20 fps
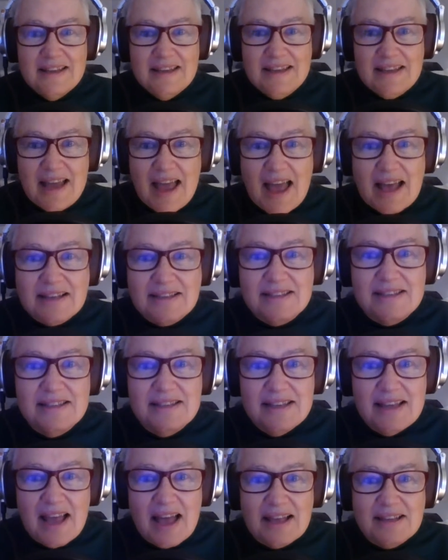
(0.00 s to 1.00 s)

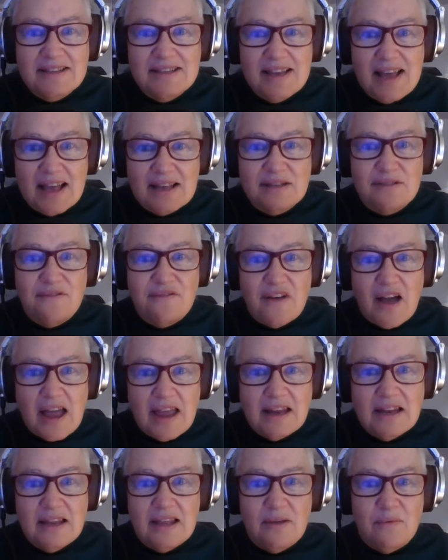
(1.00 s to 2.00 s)
Yes, yes, yes.
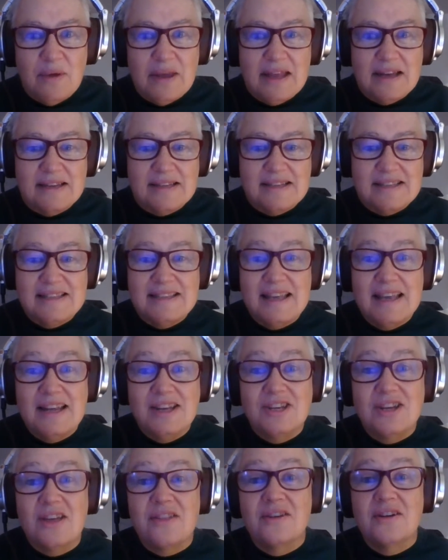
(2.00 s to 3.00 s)
Finally, we get to see
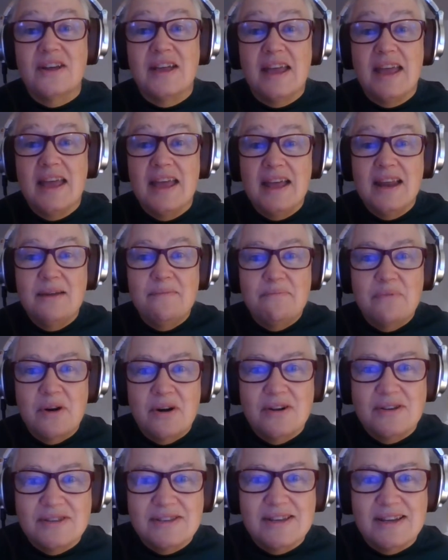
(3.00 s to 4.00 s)
each other in
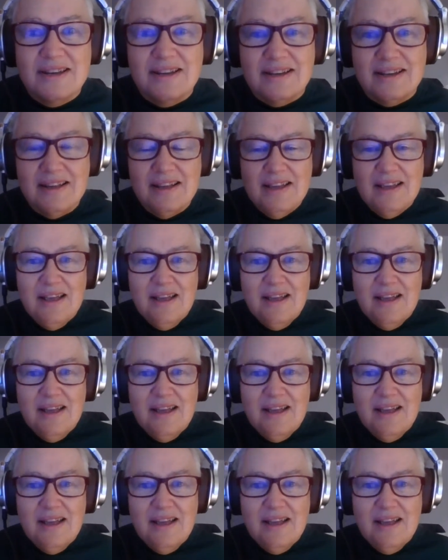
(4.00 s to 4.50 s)
person.